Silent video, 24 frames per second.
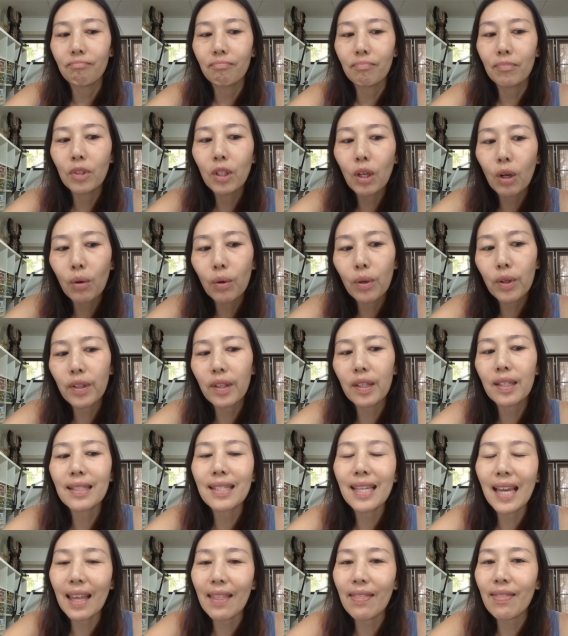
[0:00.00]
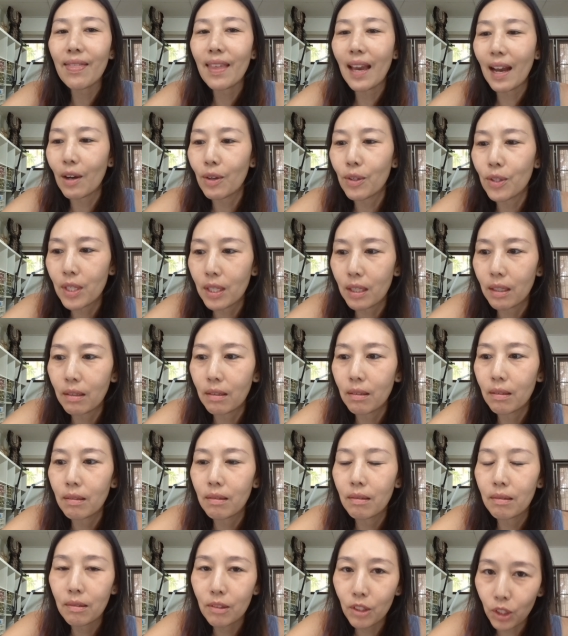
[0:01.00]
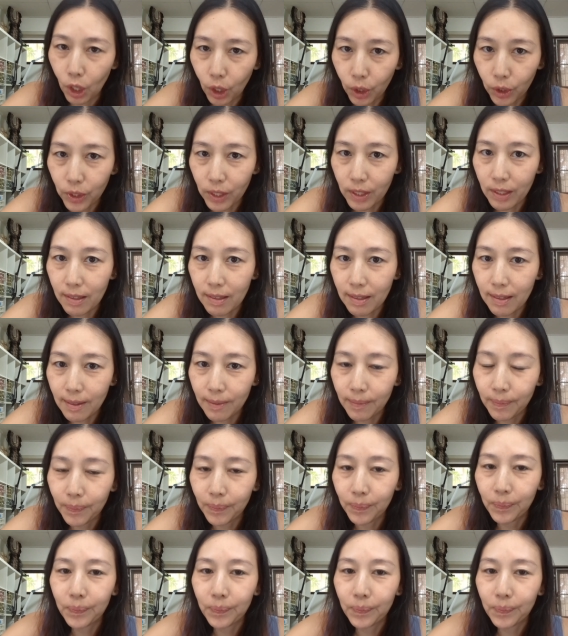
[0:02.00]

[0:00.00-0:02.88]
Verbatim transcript: lower than 10,000 daltons.